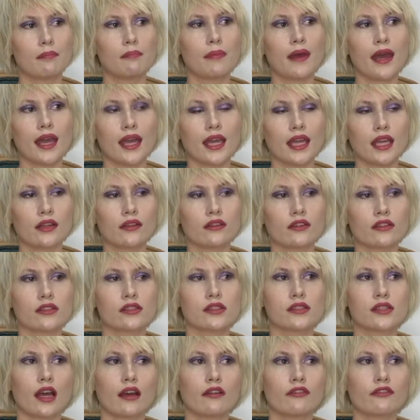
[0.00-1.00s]
pain or
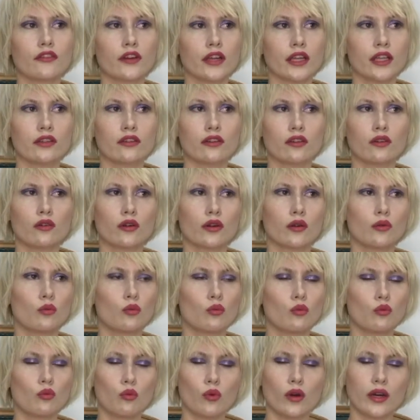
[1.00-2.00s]
suffering or
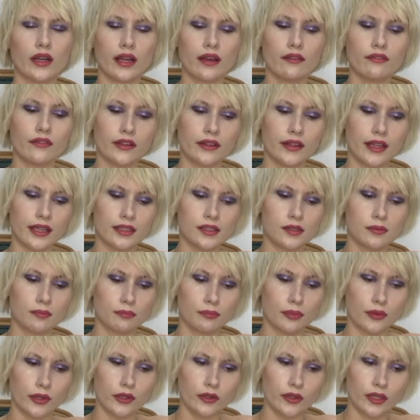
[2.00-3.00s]
whatever that's
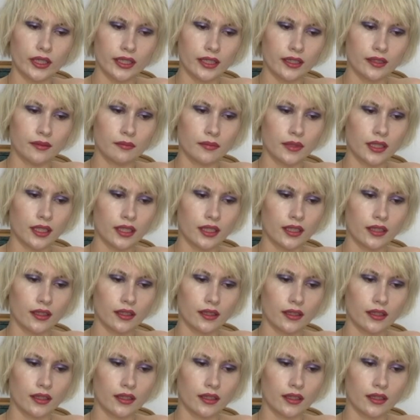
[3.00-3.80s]
brewing in me